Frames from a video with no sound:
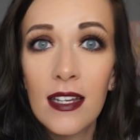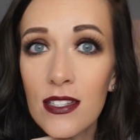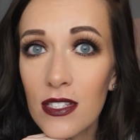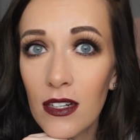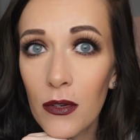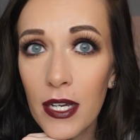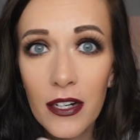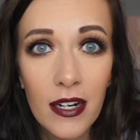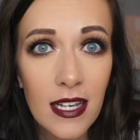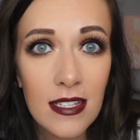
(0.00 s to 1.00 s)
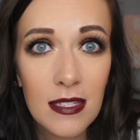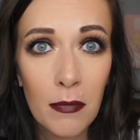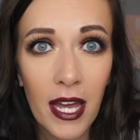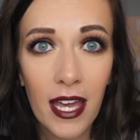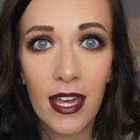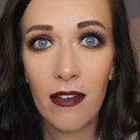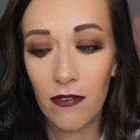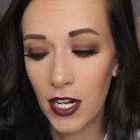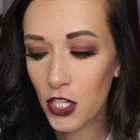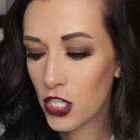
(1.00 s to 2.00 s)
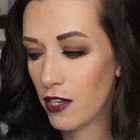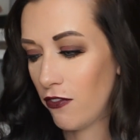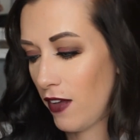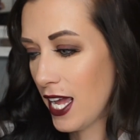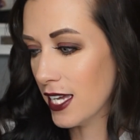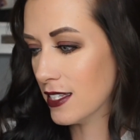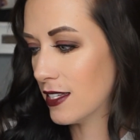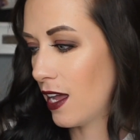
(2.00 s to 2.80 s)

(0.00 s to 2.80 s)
So here is my finished face.